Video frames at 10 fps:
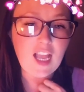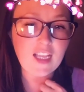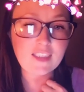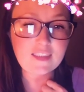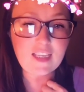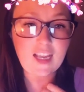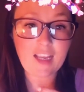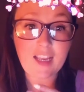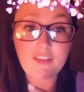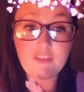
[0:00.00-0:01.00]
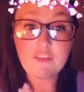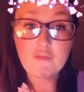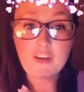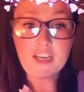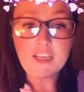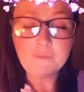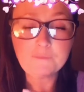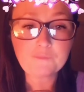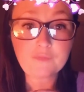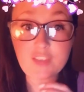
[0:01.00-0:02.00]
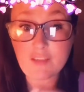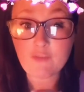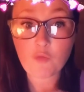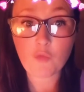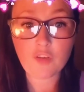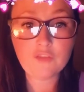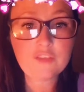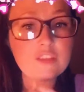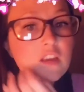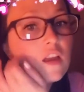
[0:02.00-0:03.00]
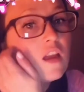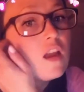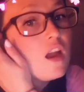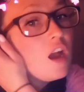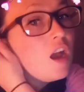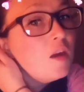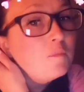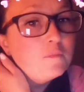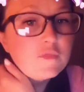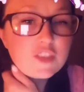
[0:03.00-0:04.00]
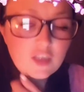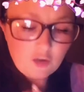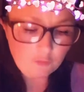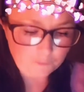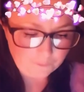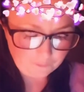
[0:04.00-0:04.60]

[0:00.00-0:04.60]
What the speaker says: and I had 3 different ones. So